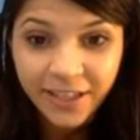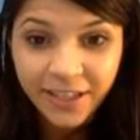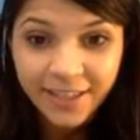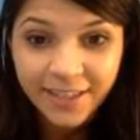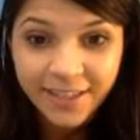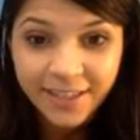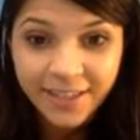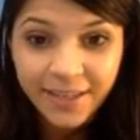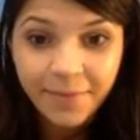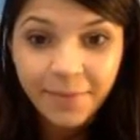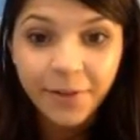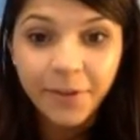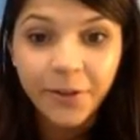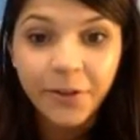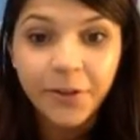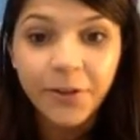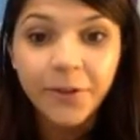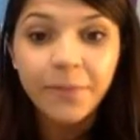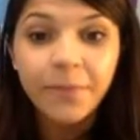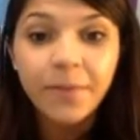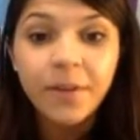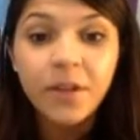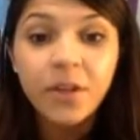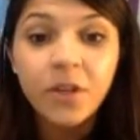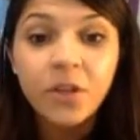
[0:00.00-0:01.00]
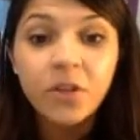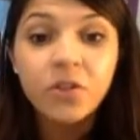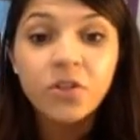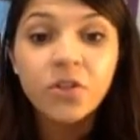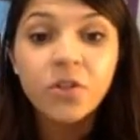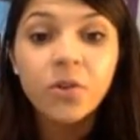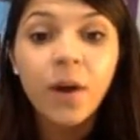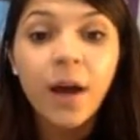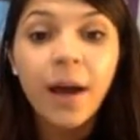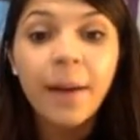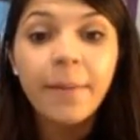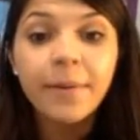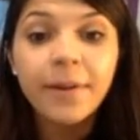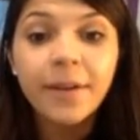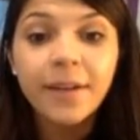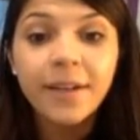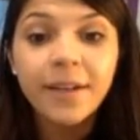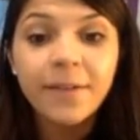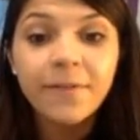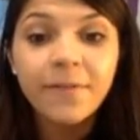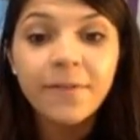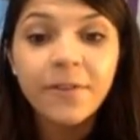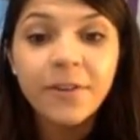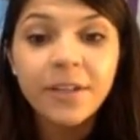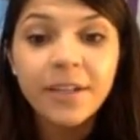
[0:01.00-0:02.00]
that's similar. So I'm going to
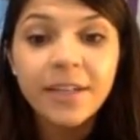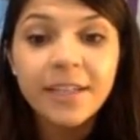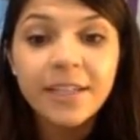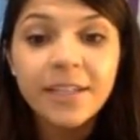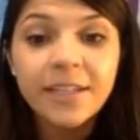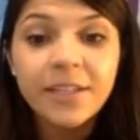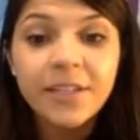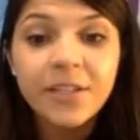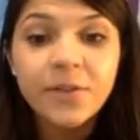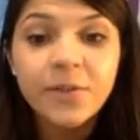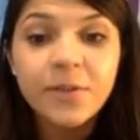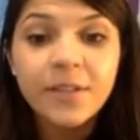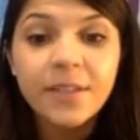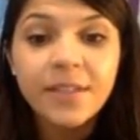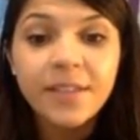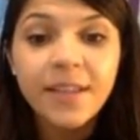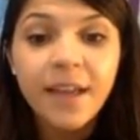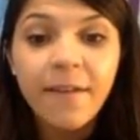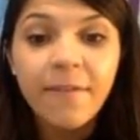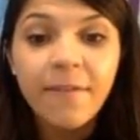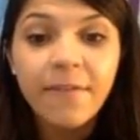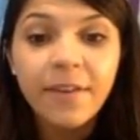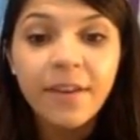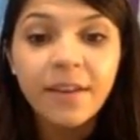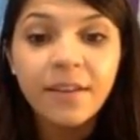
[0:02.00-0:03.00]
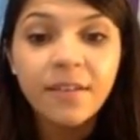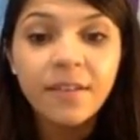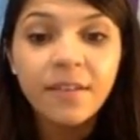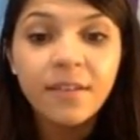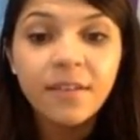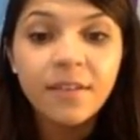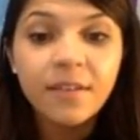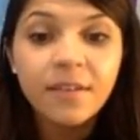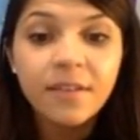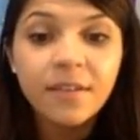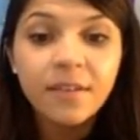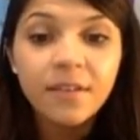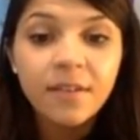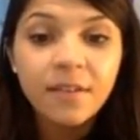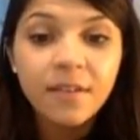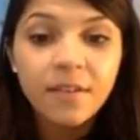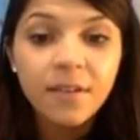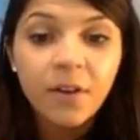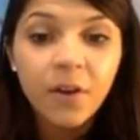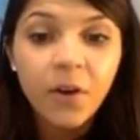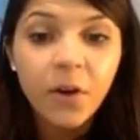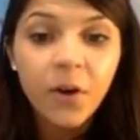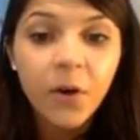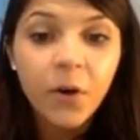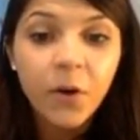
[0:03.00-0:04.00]
convert it into 7
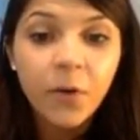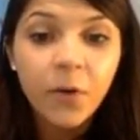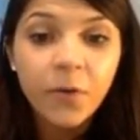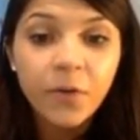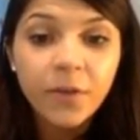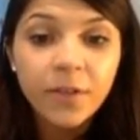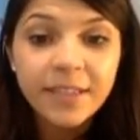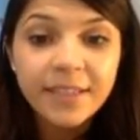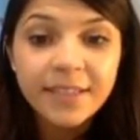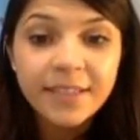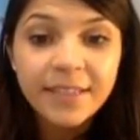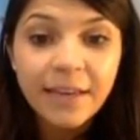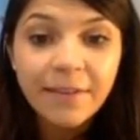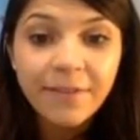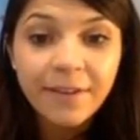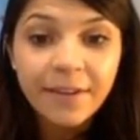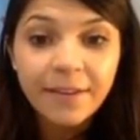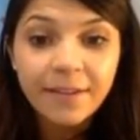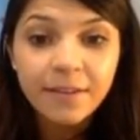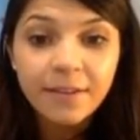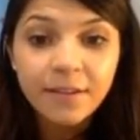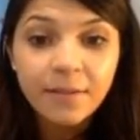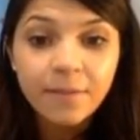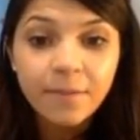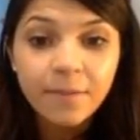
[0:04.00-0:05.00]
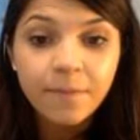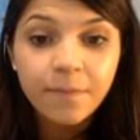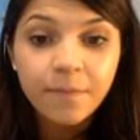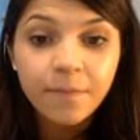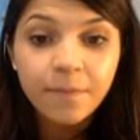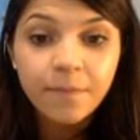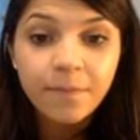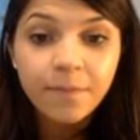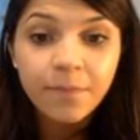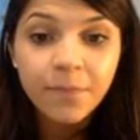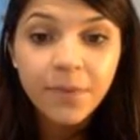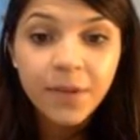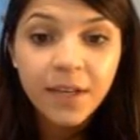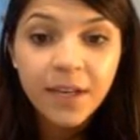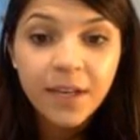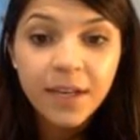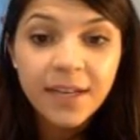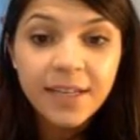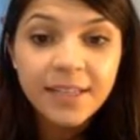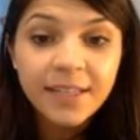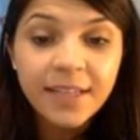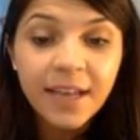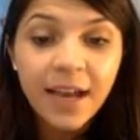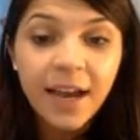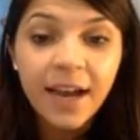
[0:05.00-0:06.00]
over 7
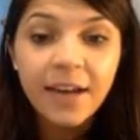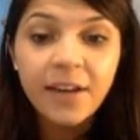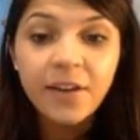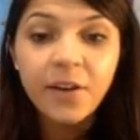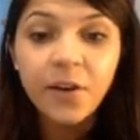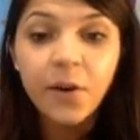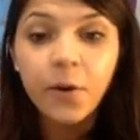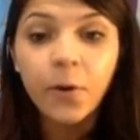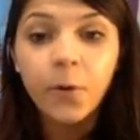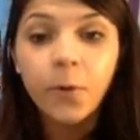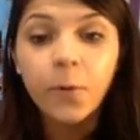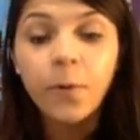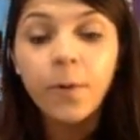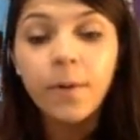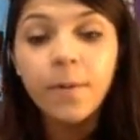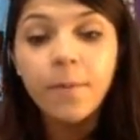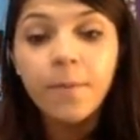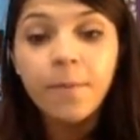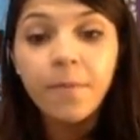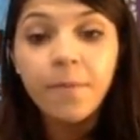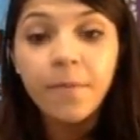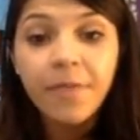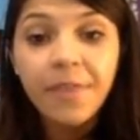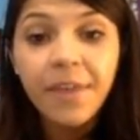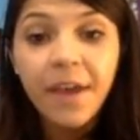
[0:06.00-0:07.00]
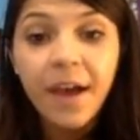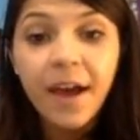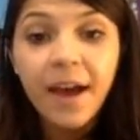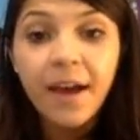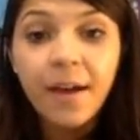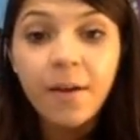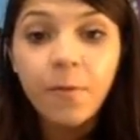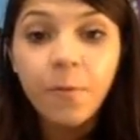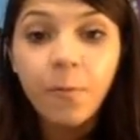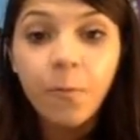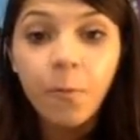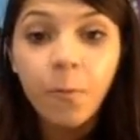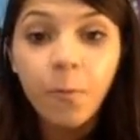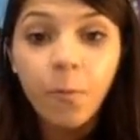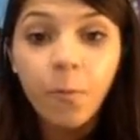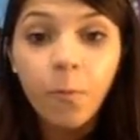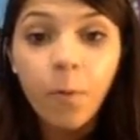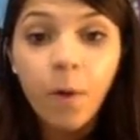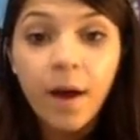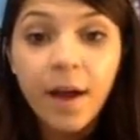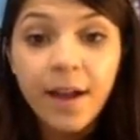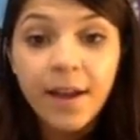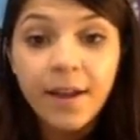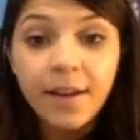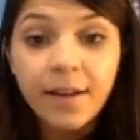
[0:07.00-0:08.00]
because I know that
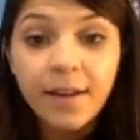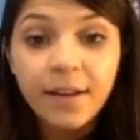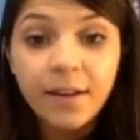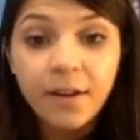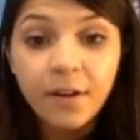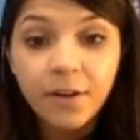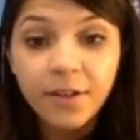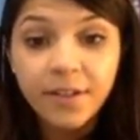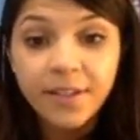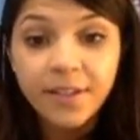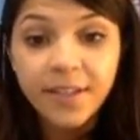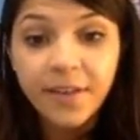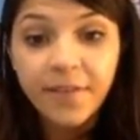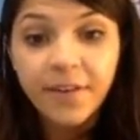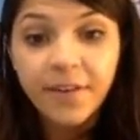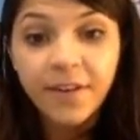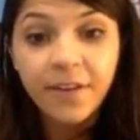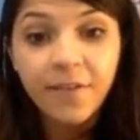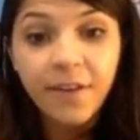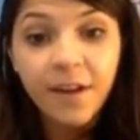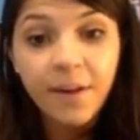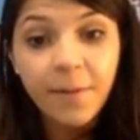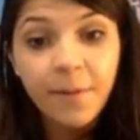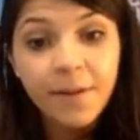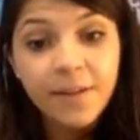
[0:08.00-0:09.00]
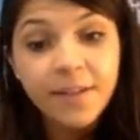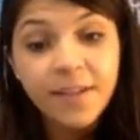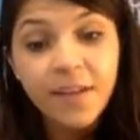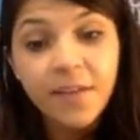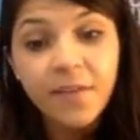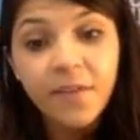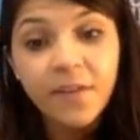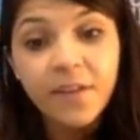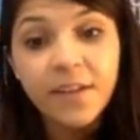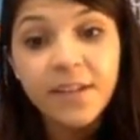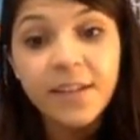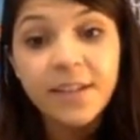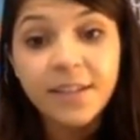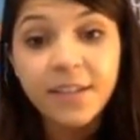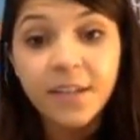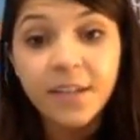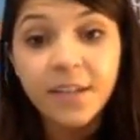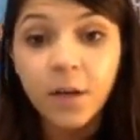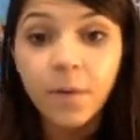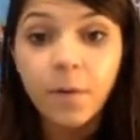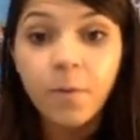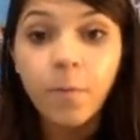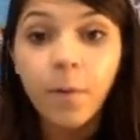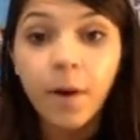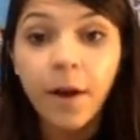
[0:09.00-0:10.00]
1 or 7 divided by 7 is going
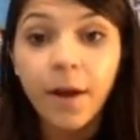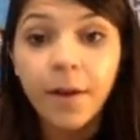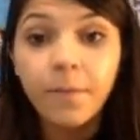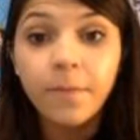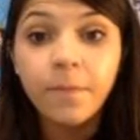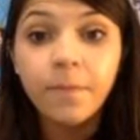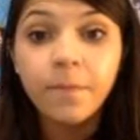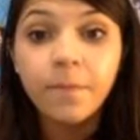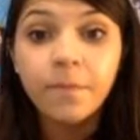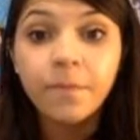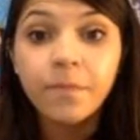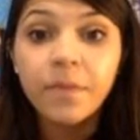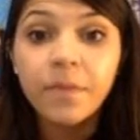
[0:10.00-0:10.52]
to be 1.